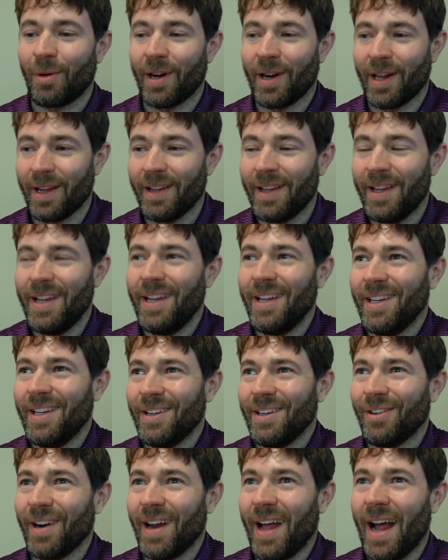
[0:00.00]
We're gonna
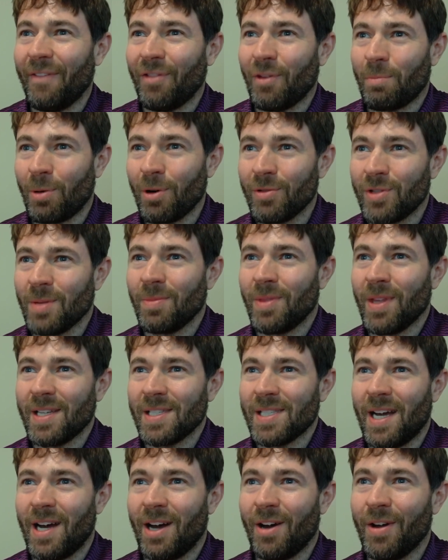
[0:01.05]
we're gonna have to prove some
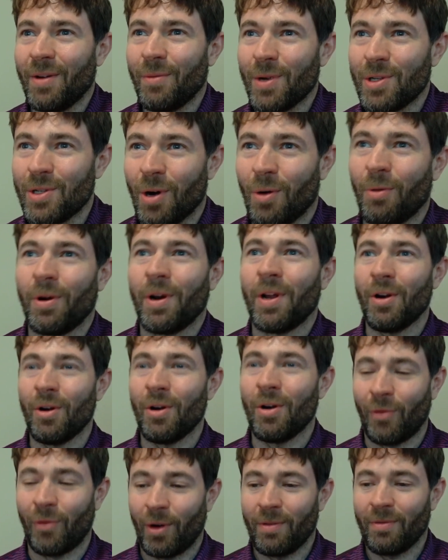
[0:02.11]
things out, and we don't want to
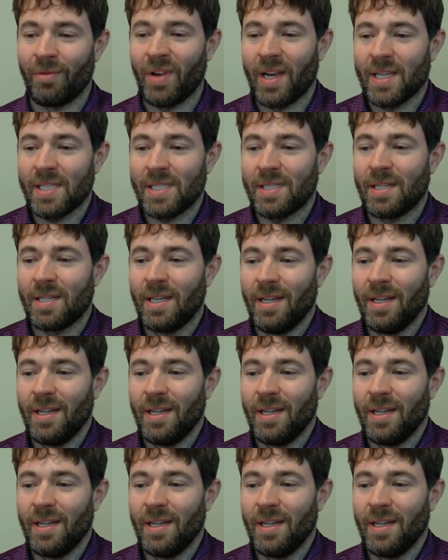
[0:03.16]
overinvest,